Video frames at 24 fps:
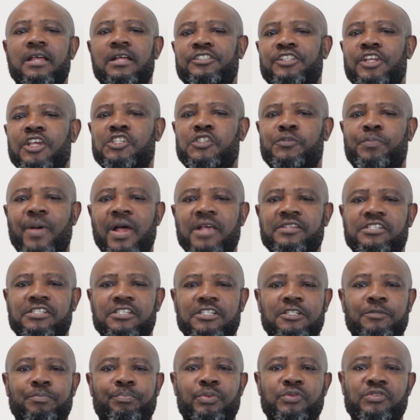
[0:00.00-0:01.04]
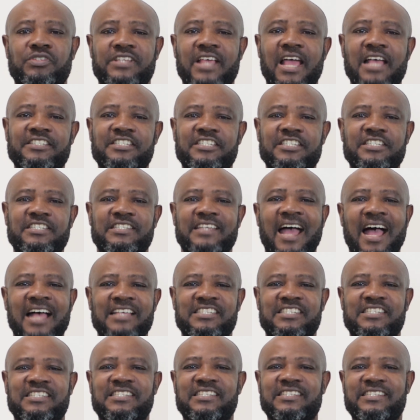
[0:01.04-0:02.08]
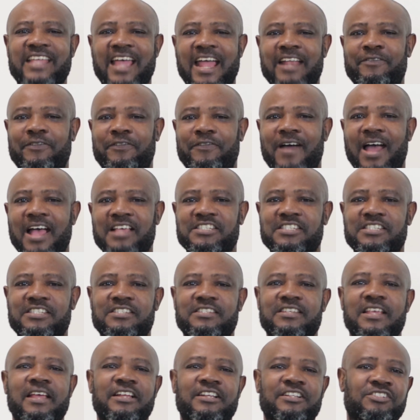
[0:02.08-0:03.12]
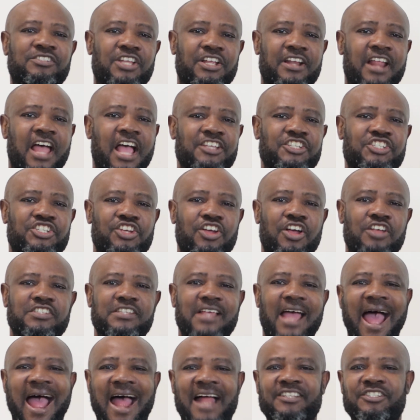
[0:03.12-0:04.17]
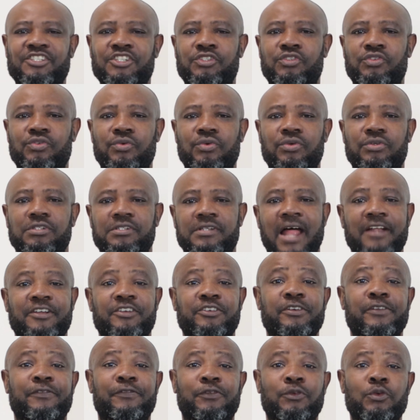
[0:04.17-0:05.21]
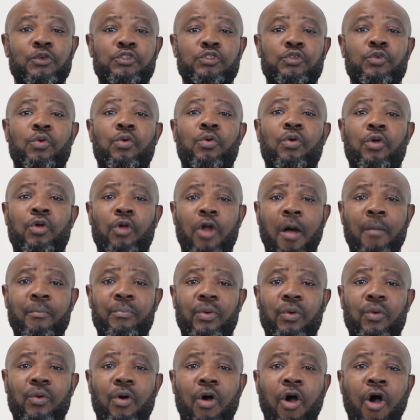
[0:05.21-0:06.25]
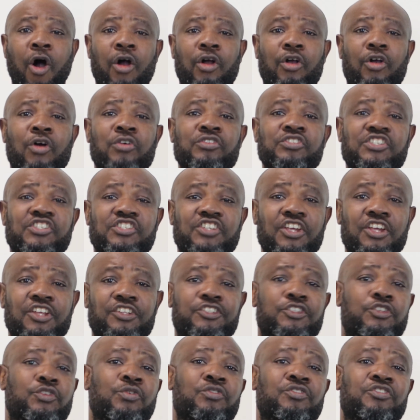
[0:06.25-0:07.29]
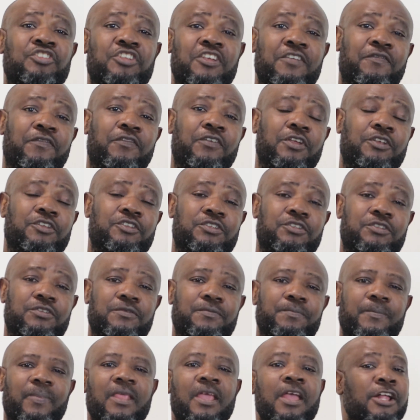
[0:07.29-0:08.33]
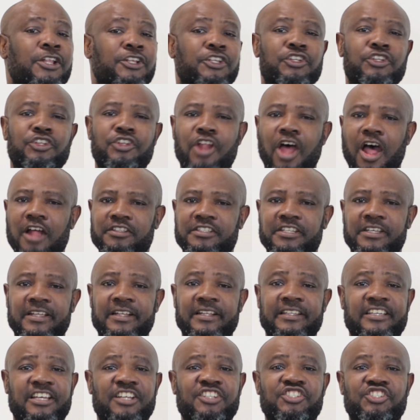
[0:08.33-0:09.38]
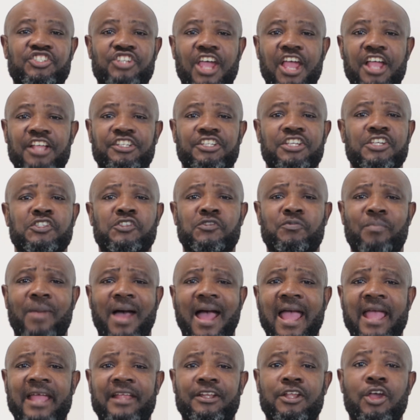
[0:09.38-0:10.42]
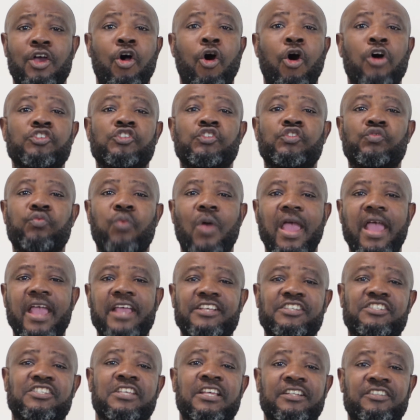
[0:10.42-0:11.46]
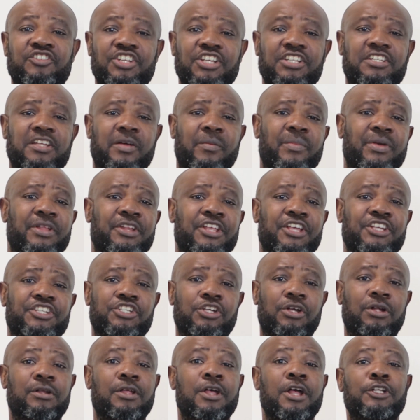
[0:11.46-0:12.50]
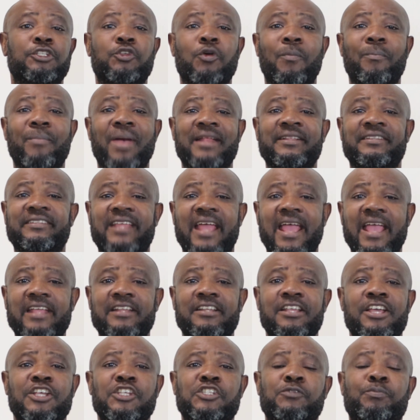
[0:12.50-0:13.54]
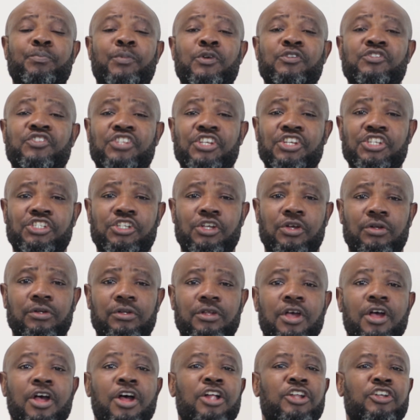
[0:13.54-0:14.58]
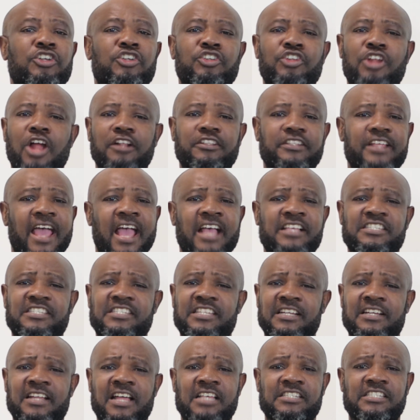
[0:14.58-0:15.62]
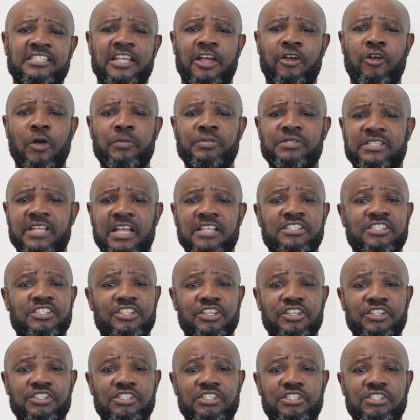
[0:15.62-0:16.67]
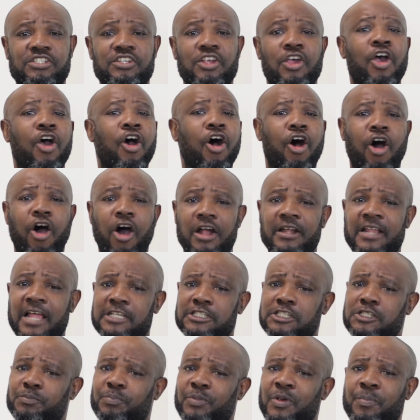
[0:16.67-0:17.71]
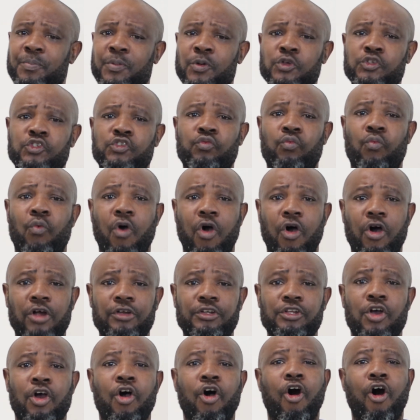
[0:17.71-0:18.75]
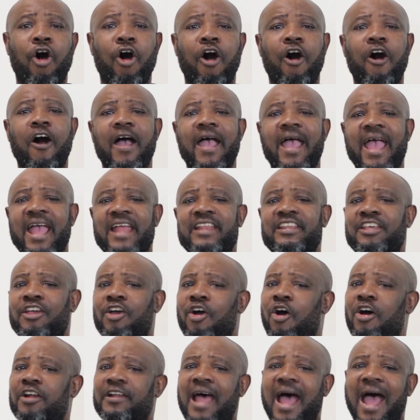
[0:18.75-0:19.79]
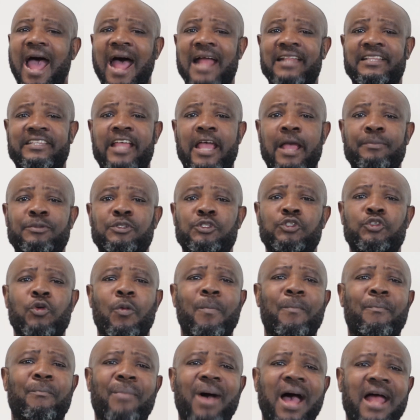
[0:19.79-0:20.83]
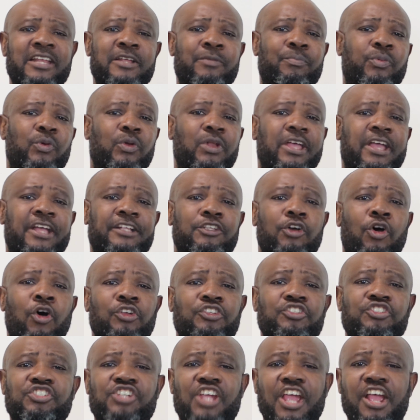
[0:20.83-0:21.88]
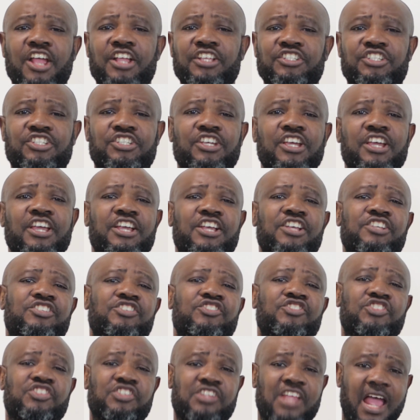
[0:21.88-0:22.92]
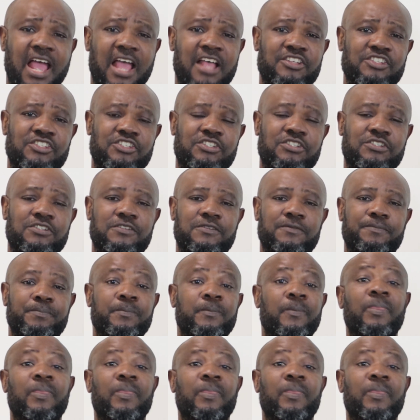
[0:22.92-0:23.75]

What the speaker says: This person possesses a steadfast, tenacious attitude that refuses to crumble or concede to defeat. Nothing can change his mind or sway his determination to maintain his position. Not external circumstances, other people's word, or any other attempt to manipulate or change his stance.